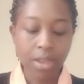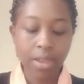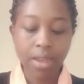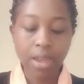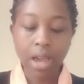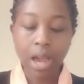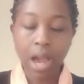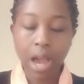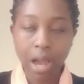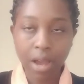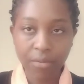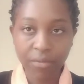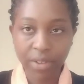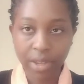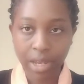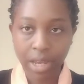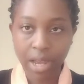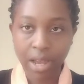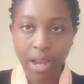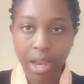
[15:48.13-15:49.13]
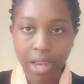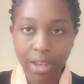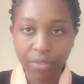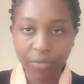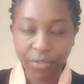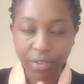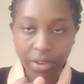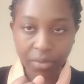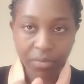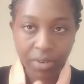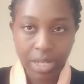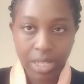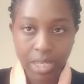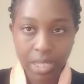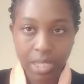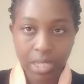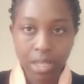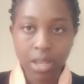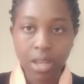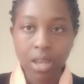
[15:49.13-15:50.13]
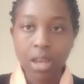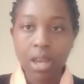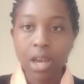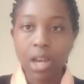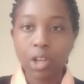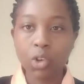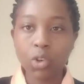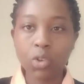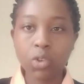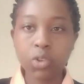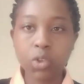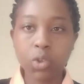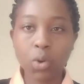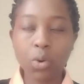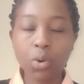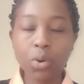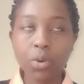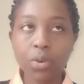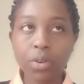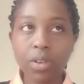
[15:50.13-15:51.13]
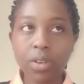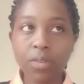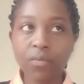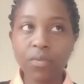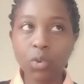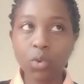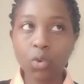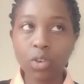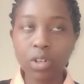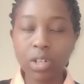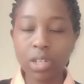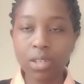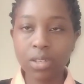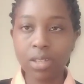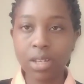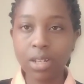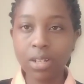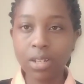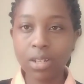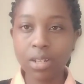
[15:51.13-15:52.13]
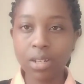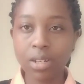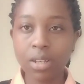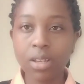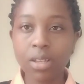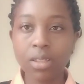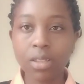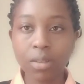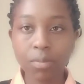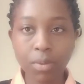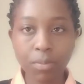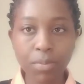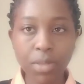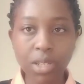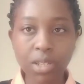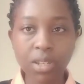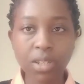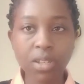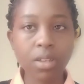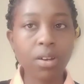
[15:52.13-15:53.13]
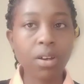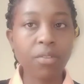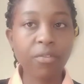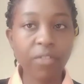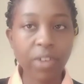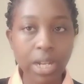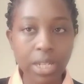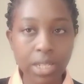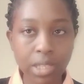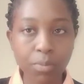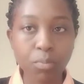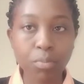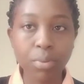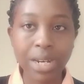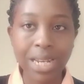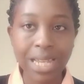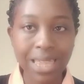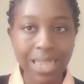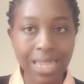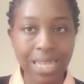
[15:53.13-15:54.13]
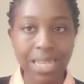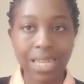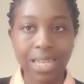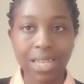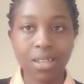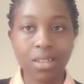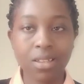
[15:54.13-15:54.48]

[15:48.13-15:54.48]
having a high fevers, and also if you notice that the baby is fast breathing.